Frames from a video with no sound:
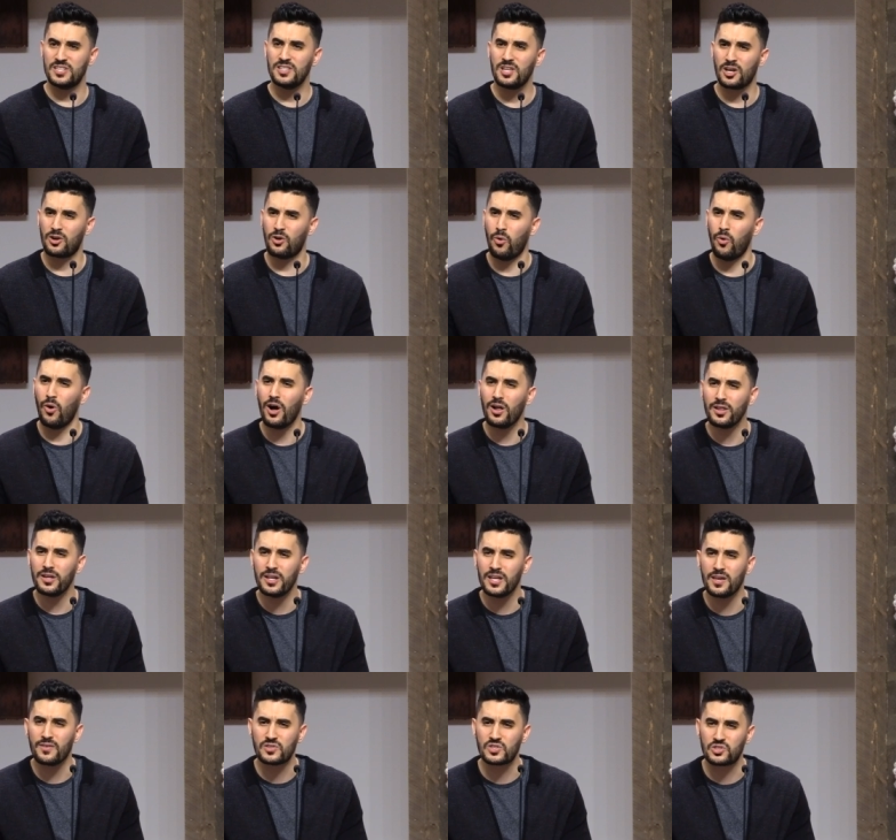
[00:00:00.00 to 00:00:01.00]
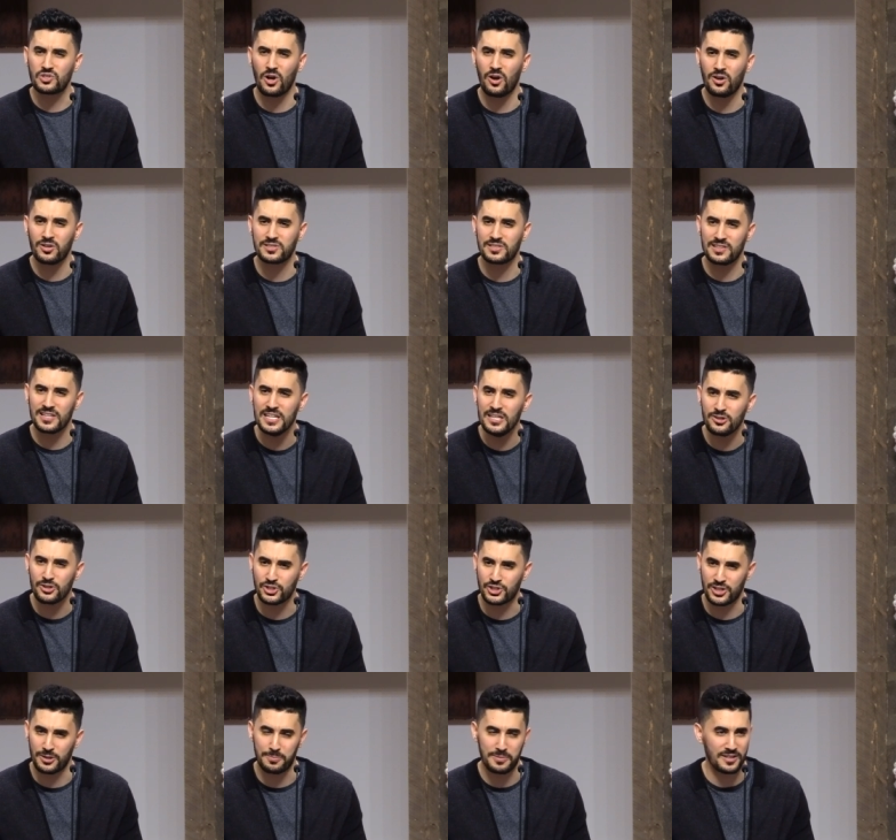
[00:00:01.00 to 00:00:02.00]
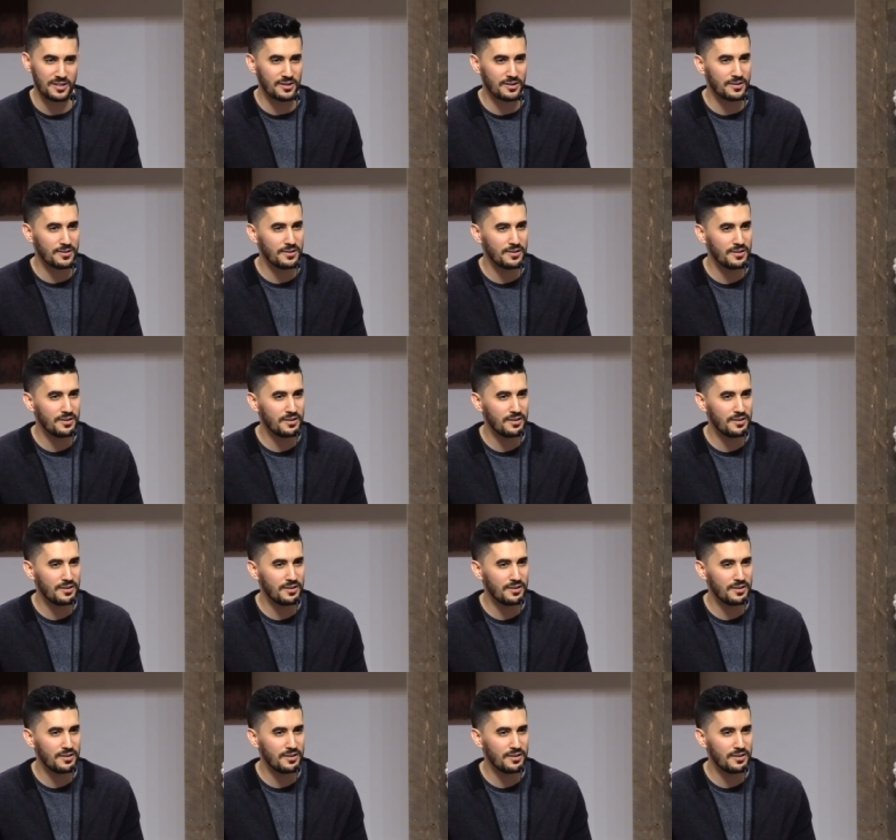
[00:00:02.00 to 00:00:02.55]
see the quality of Saul's leadership here.